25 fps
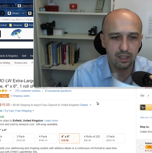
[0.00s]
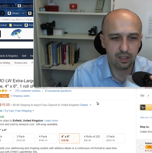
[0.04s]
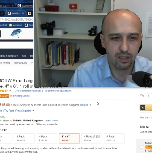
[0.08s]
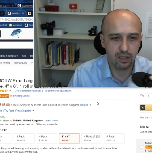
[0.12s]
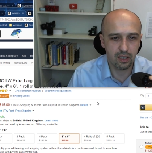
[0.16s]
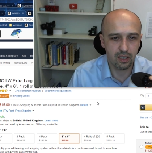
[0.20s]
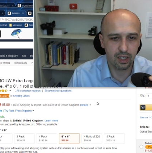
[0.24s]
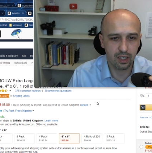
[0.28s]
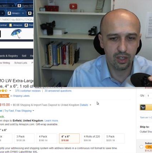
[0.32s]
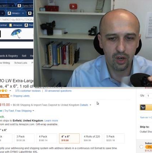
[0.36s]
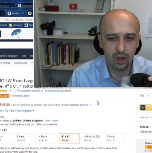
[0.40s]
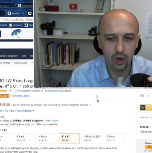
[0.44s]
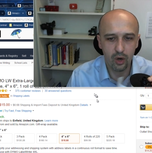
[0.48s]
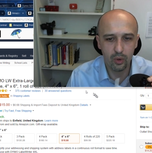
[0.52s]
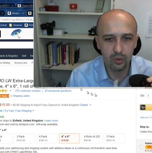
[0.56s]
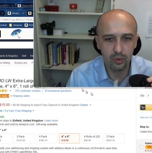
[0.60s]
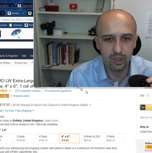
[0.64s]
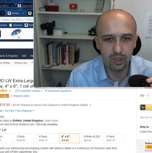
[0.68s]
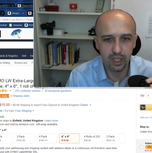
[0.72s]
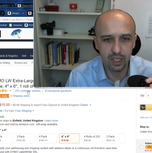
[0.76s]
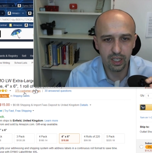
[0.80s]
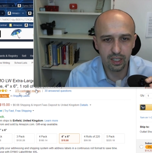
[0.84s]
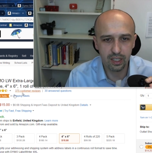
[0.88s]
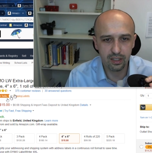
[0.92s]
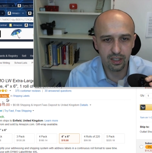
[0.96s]
the code
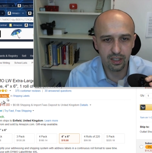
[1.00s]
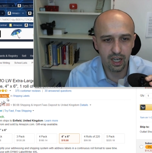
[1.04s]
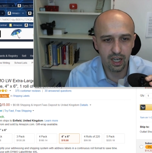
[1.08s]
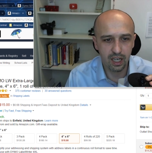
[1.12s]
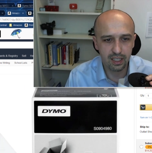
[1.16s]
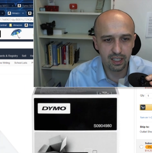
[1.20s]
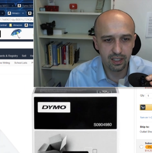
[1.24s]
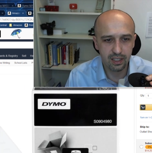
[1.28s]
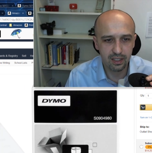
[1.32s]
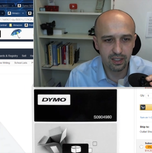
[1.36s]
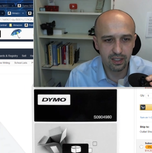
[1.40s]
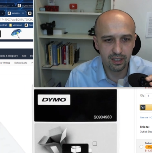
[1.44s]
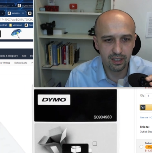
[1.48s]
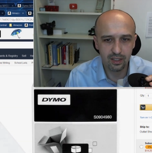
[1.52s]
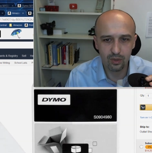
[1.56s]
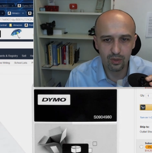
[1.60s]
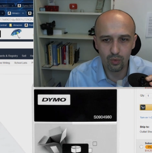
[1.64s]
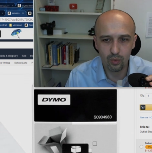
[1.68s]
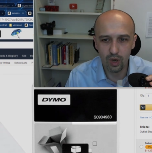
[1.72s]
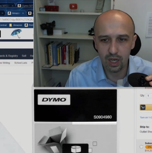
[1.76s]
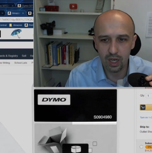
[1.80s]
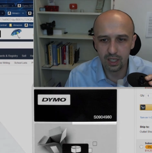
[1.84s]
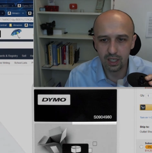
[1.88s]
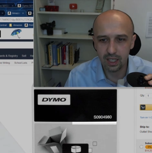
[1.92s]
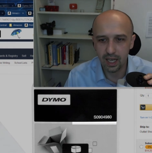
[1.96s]
is either this
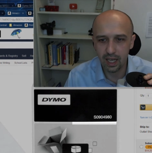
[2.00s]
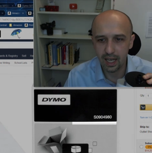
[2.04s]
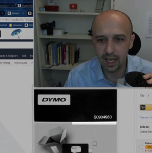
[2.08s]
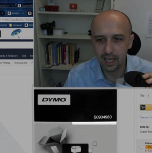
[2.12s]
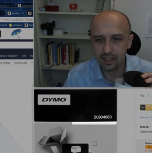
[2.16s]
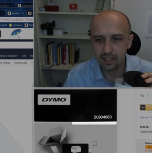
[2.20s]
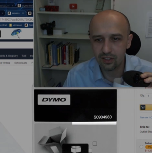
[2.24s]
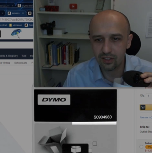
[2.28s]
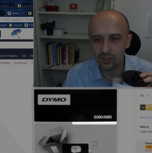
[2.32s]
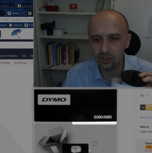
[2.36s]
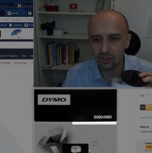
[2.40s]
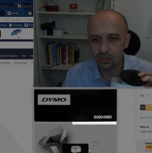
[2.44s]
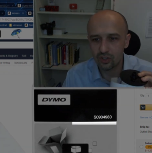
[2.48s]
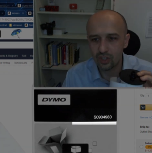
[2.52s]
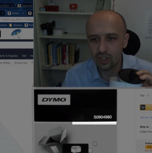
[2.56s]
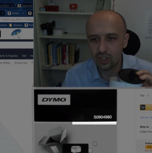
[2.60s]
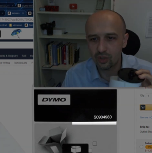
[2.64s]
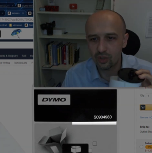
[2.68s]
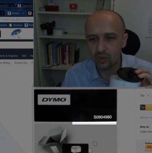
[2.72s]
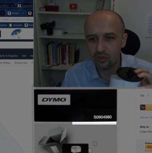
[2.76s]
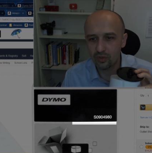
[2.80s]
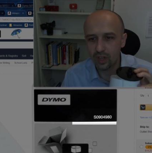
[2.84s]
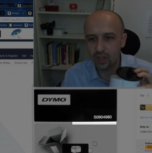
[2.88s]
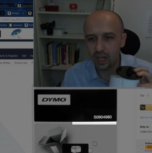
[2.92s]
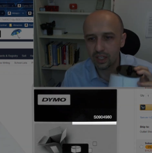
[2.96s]
one,
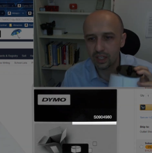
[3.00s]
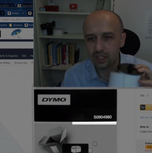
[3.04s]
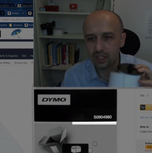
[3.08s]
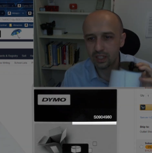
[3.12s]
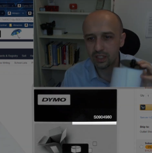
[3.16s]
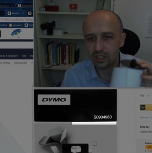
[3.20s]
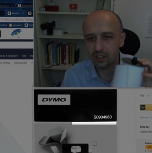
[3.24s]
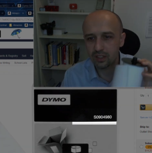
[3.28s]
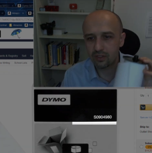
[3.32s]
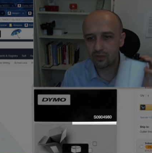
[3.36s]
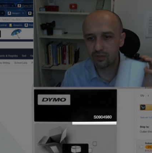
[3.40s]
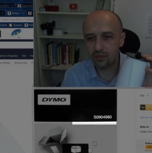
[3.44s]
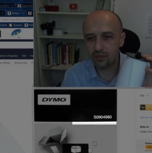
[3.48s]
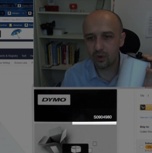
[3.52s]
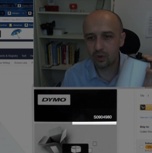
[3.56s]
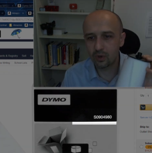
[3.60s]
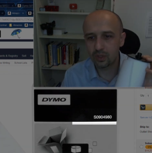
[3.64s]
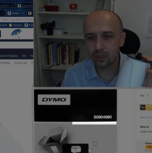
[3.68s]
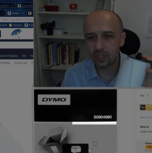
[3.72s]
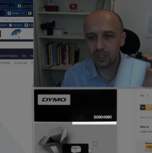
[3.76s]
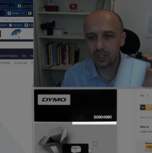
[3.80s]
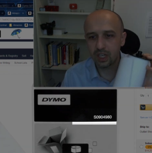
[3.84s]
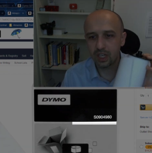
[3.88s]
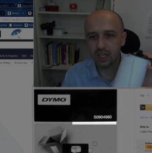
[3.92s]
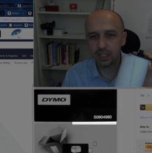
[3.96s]

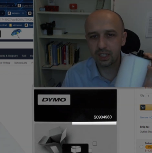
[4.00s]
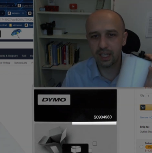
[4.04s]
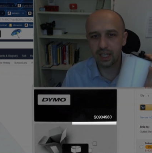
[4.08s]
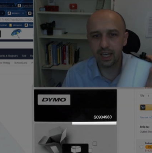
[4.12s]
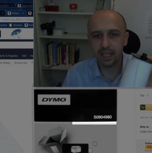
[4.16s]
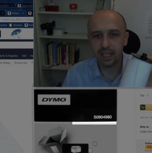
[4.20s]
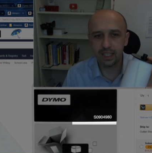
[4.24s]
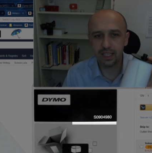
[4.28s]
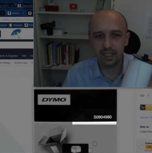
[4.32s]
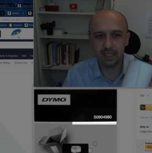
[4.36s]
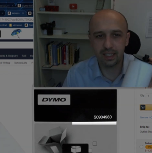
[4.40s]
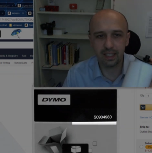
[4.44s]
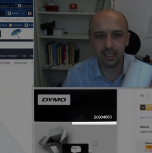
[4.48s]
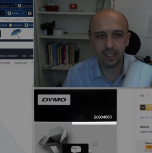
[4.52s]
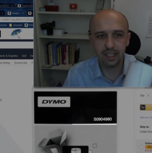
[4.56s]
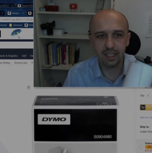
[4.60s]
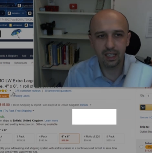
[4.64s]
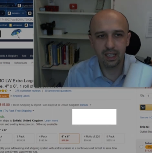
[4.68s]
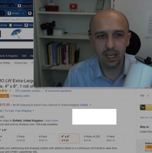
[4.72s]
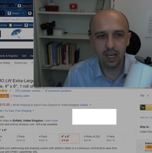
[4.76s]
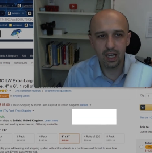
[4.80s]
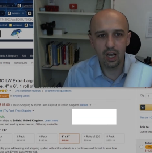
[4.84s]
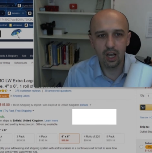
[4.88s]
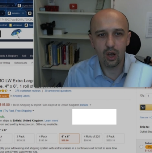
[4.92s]
S0904980,